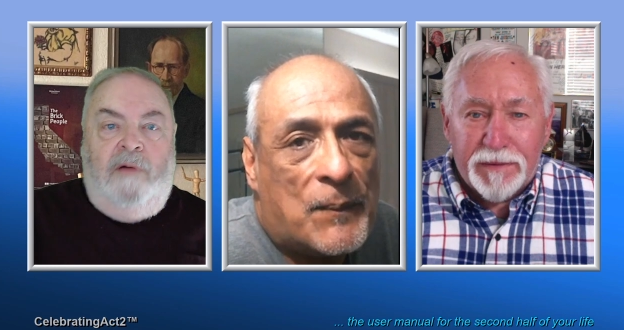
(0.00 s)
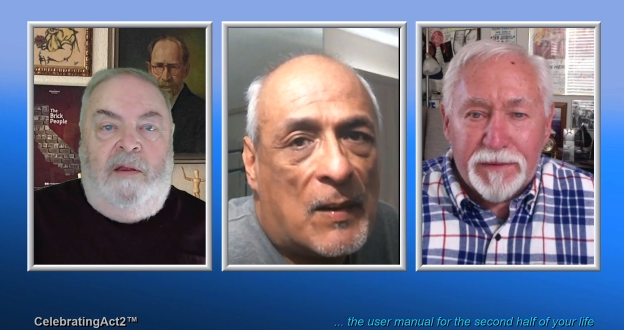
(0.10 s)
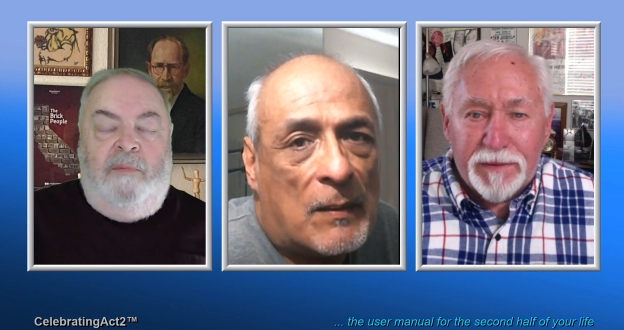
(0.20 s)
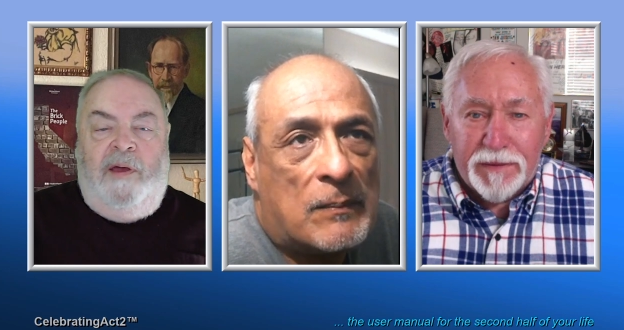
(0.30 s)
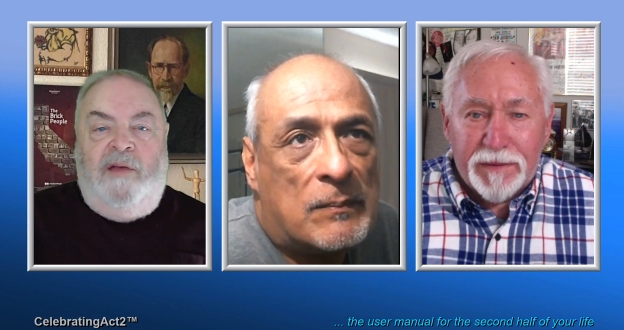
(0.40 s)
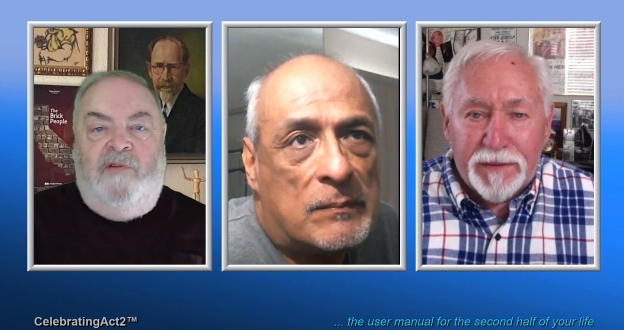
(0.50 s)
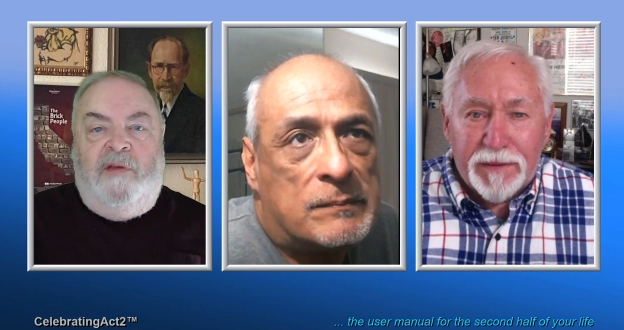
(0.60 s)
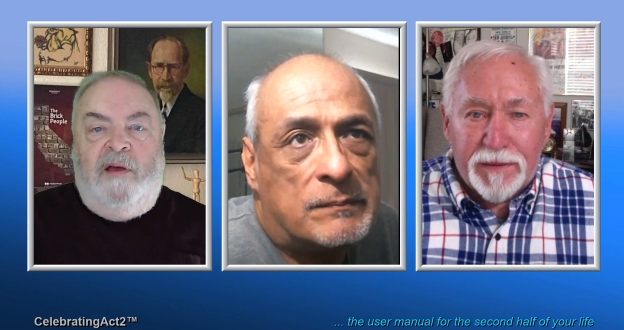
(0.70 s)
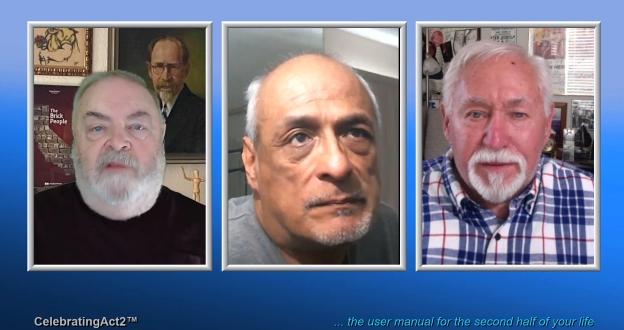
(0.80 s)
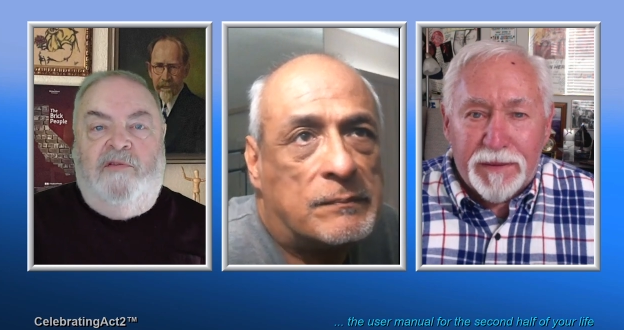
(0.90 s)
Speaker 1: to pass on
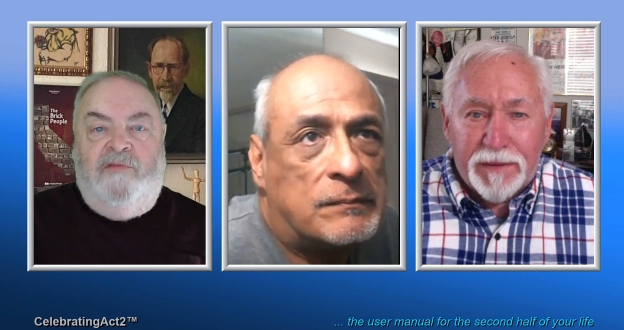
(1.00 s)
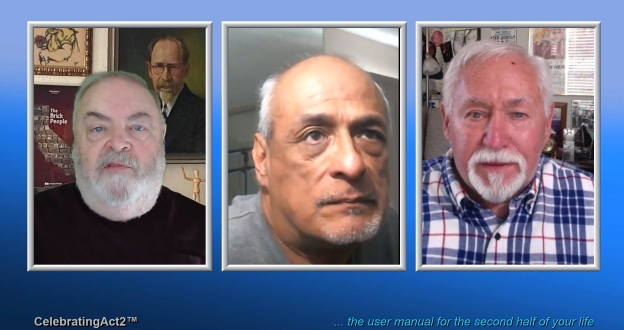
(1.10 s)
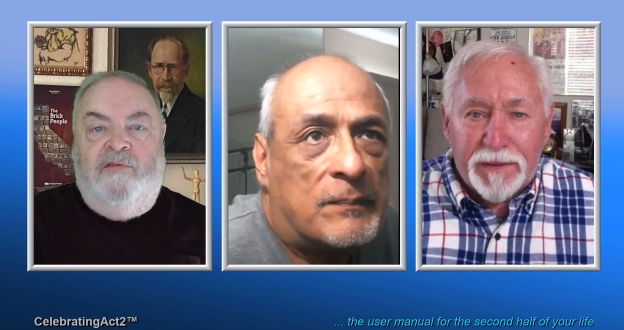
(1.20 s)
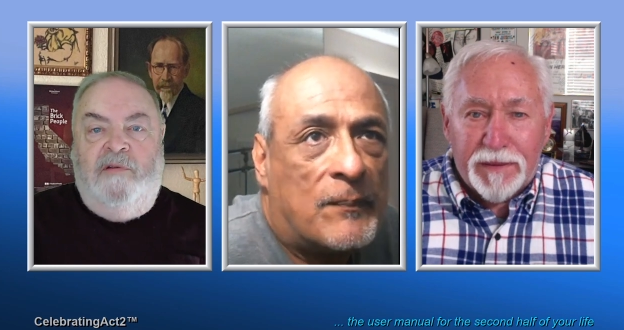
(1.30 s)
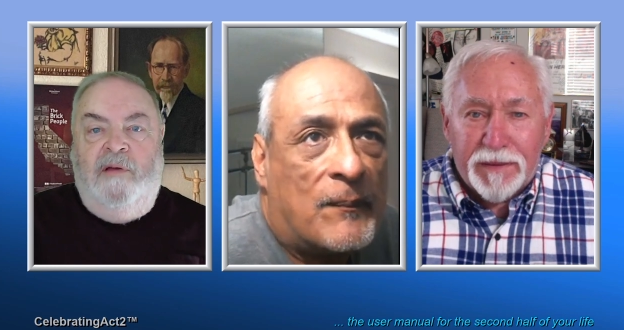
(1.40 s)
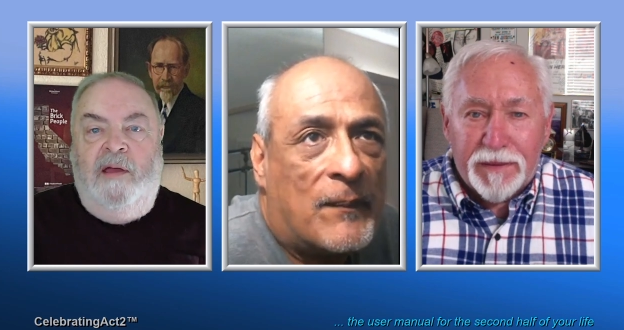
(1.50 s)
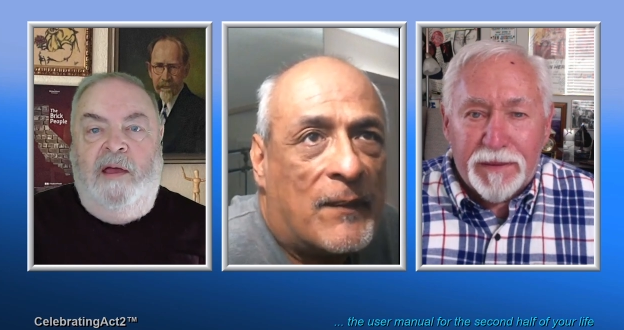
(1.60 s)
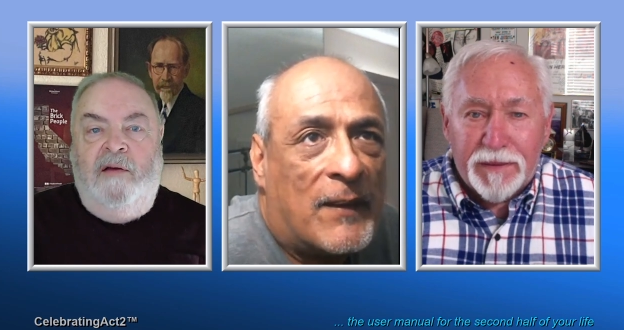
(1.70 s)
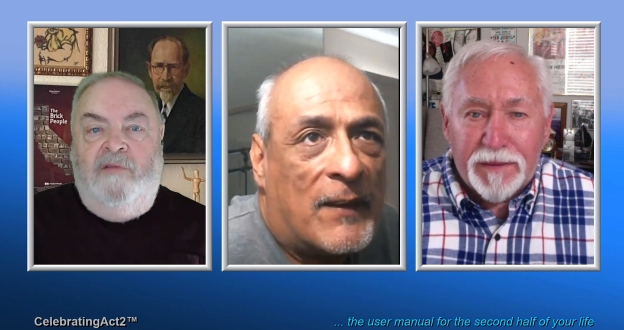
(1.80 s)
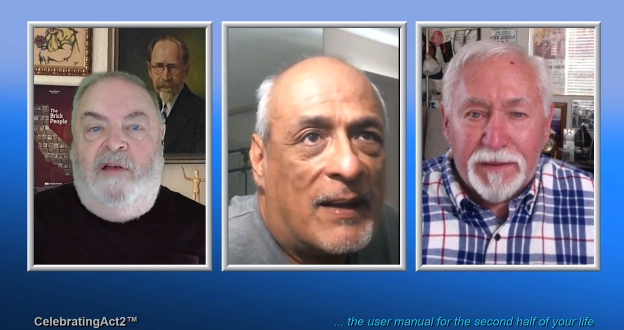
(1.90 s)
The Exorcist
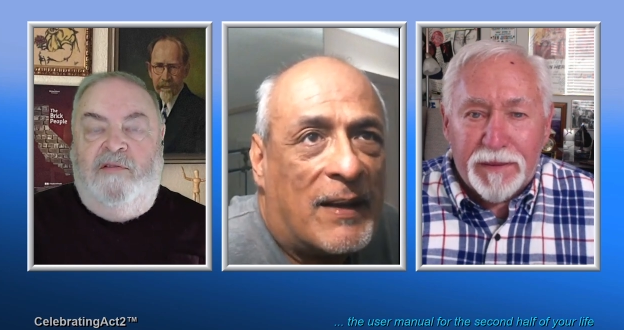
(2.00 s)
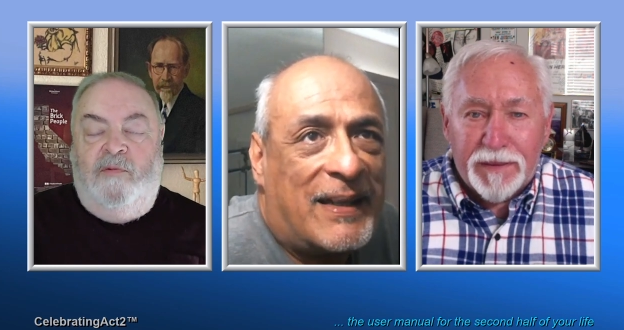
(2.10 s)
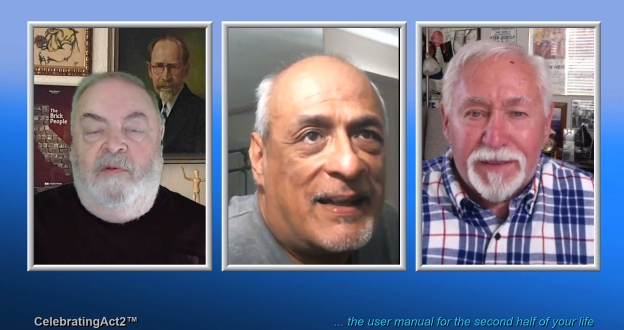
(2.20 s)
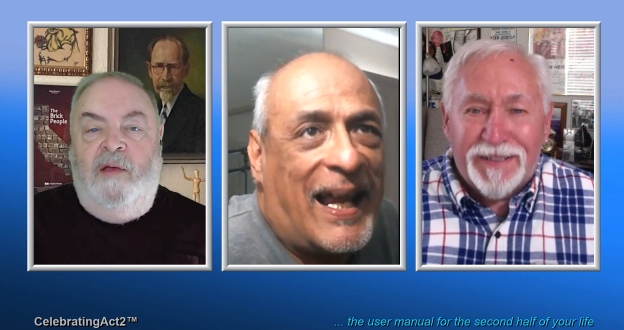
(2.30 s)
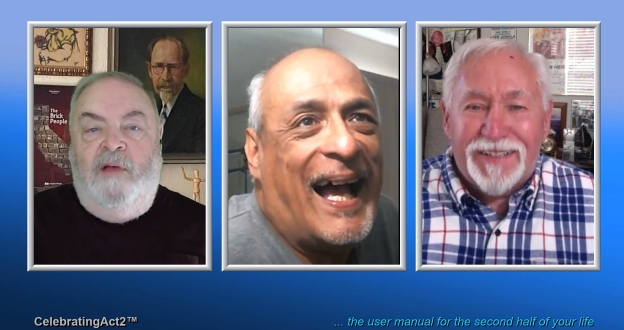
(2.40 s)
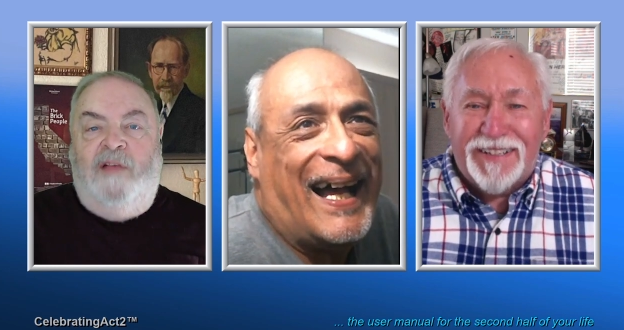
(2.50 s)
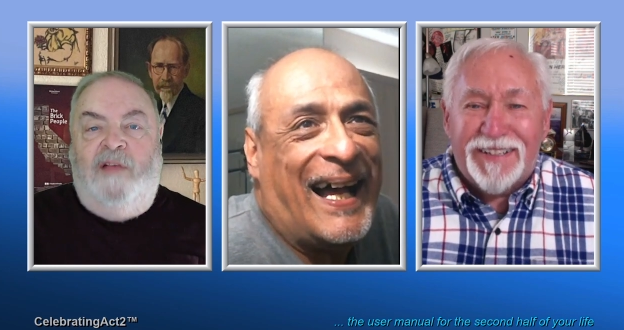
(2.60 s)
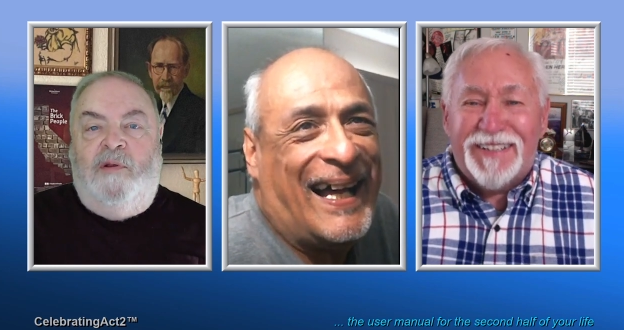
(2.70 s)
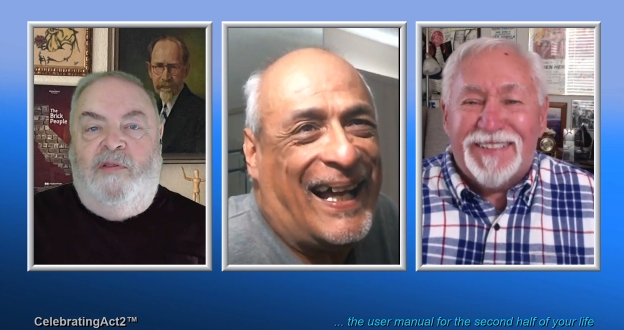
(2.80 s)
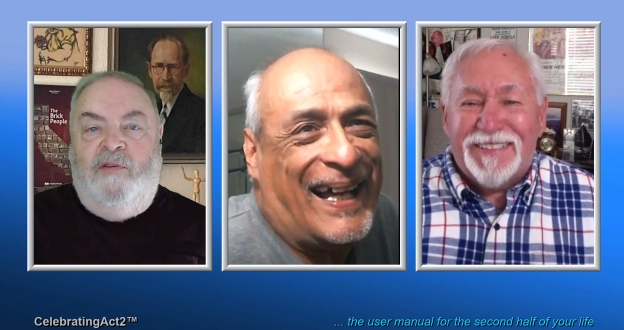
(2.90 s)
because that's yeah. that's
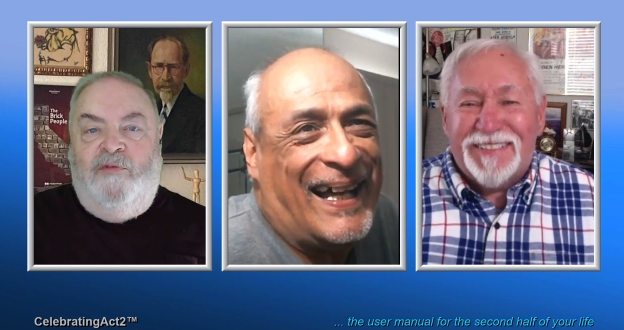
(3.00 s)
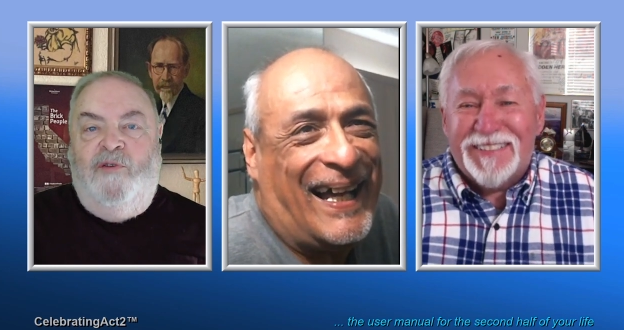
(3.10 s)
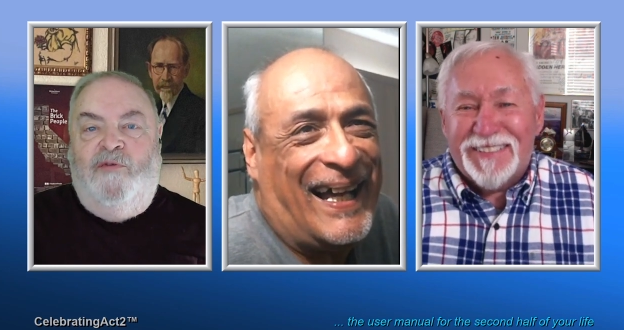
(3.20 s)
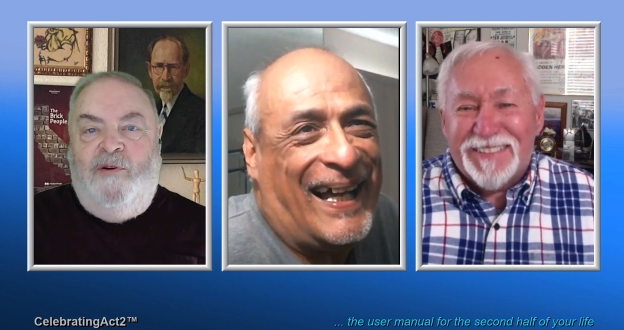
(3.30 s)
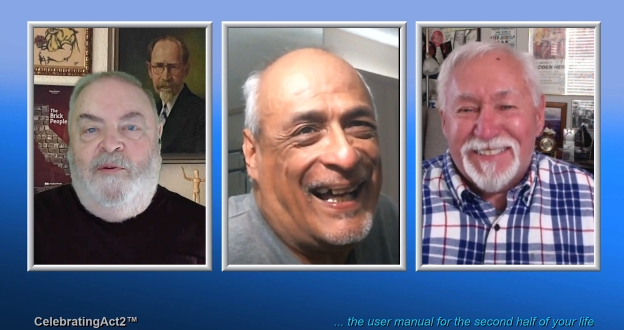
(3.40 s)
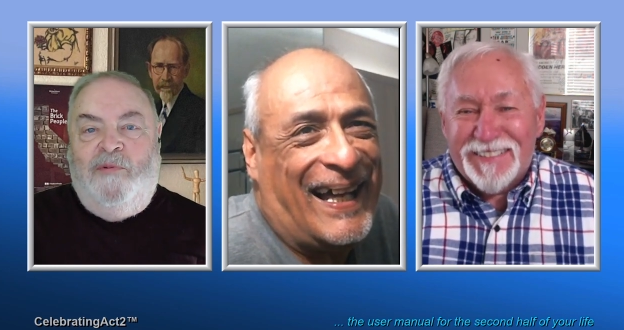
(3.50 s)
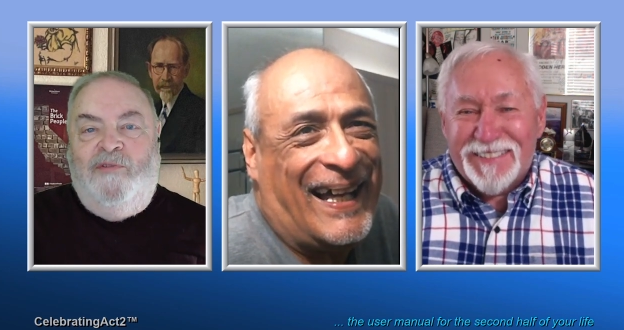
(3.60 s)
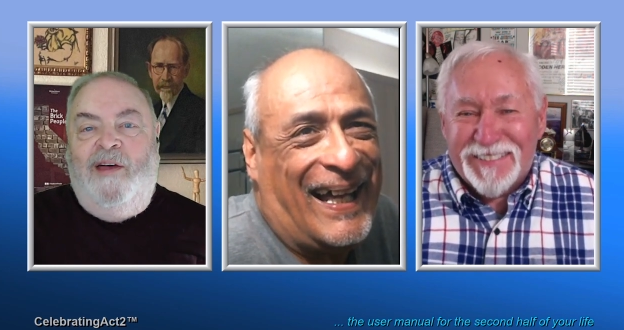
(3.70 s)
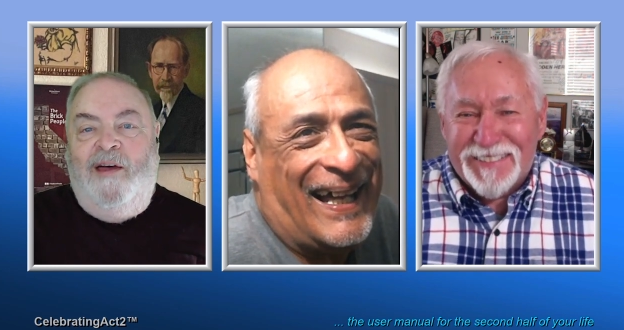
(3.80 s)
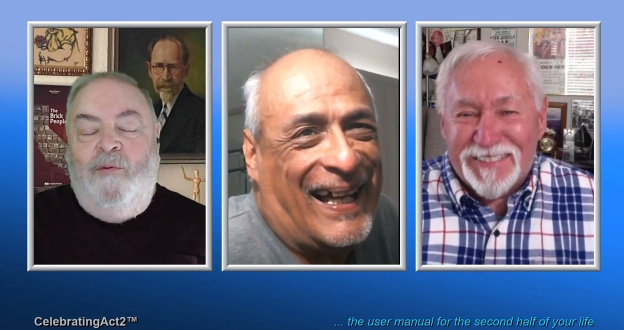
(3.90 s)
one of the few
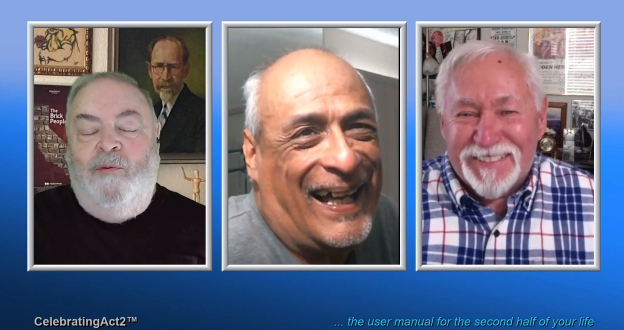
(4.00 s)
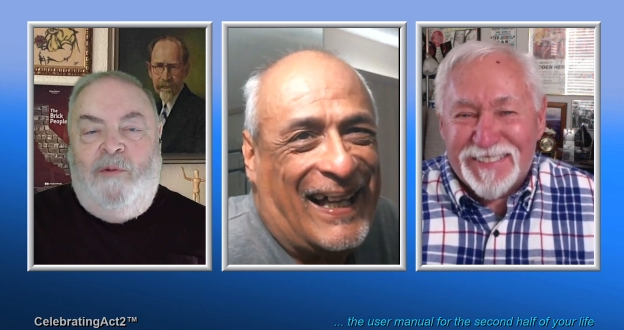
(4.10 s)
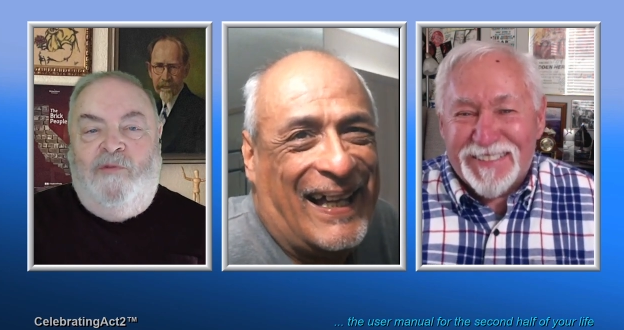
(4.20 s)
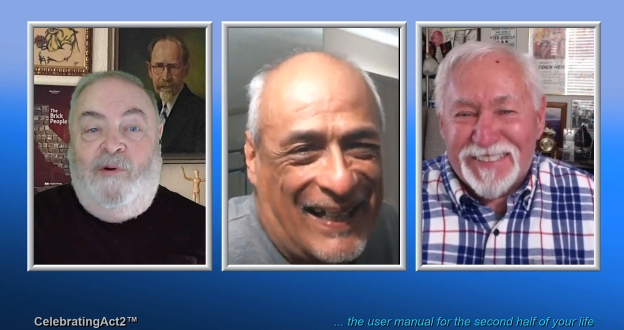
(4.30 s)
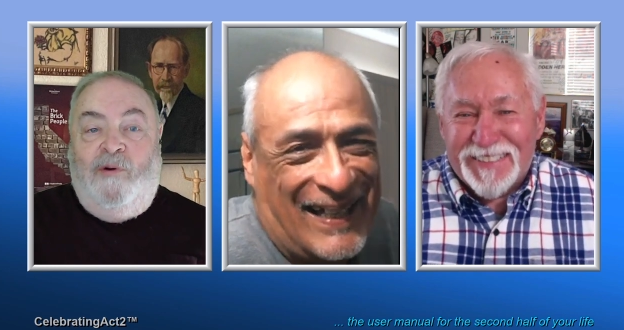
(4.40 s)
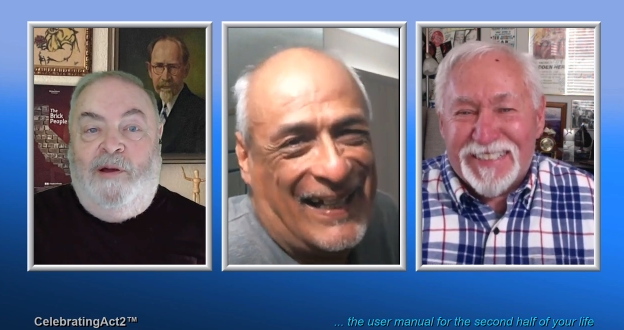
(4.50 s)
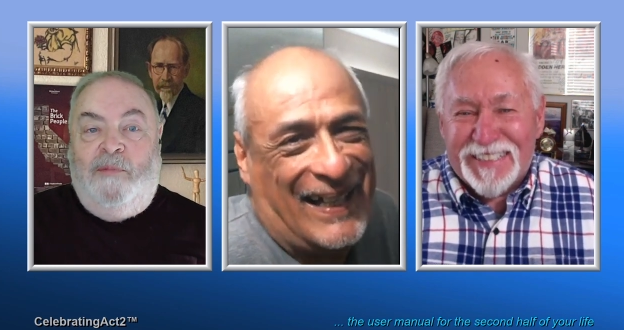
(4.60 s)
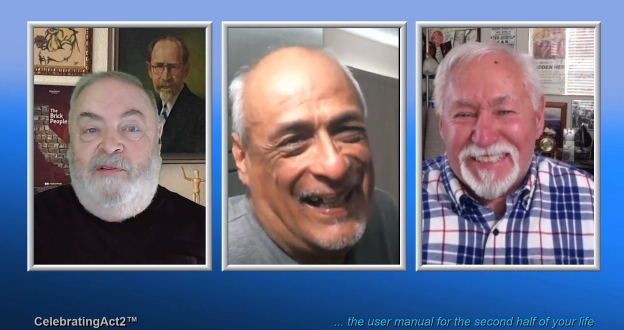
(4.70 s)
films when I was growing up that